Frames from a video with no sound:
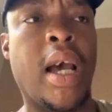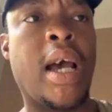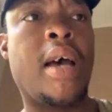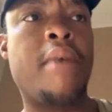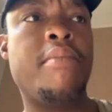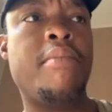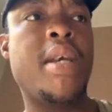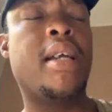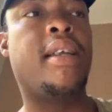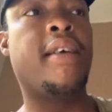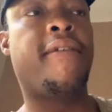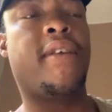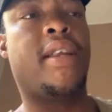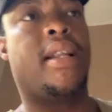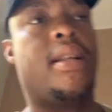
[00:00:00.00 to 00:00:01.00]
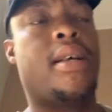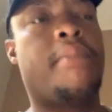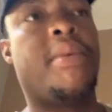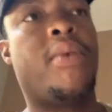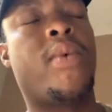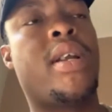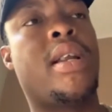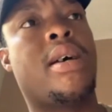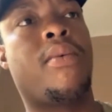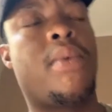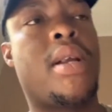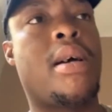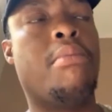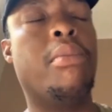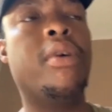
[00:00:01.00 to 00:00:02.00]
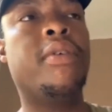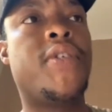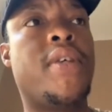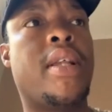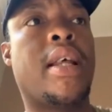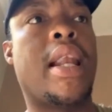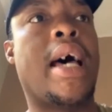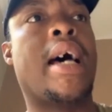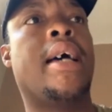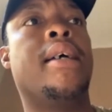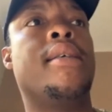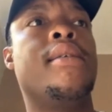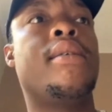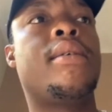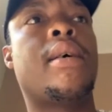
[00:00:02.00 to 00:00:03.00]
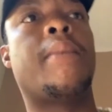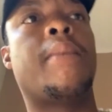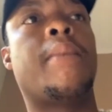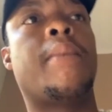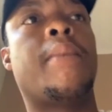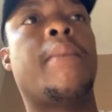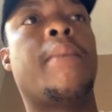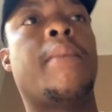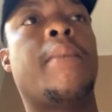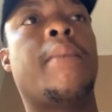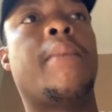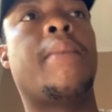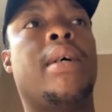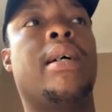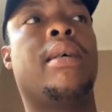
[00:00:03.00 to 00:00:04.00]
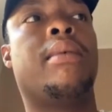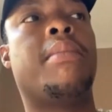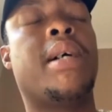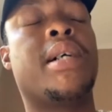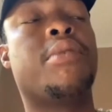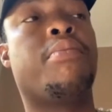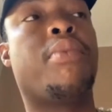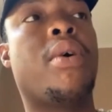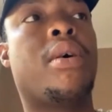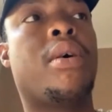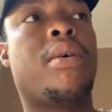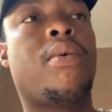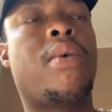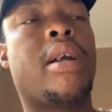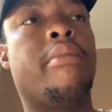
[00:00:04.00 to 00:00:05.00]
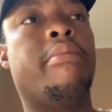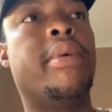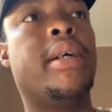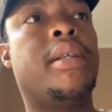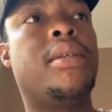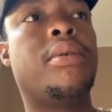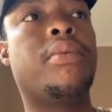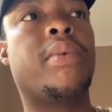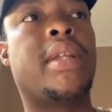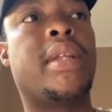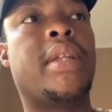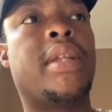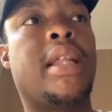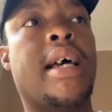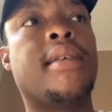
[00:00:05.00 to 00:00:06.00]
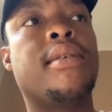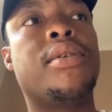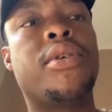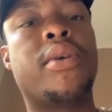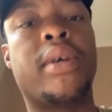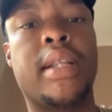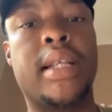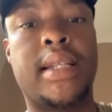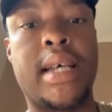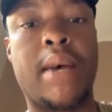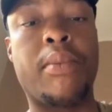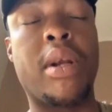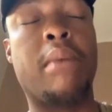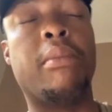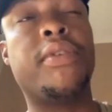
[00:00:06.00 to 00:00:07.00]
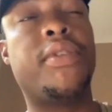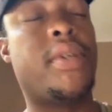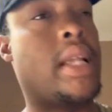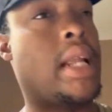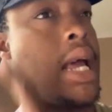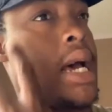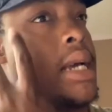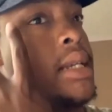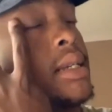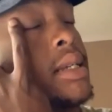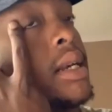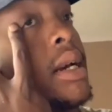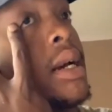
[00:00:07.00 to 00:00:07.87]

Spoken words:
Yeah, definitely. I mean, when I moved to the Lions, I mean, I remember I spoke quite a bit with Lance during the time when I moved to the Lions.